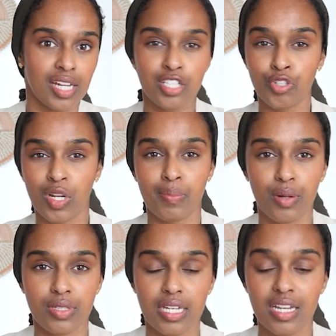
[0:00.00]
that's known
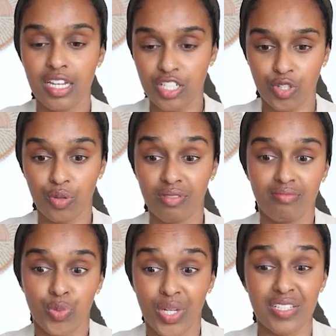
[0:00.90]
about it. So
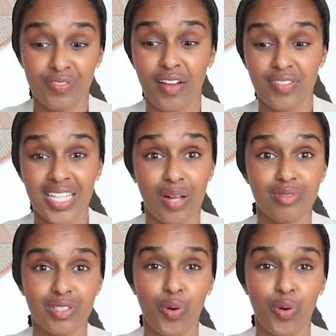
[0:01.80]
25 sounds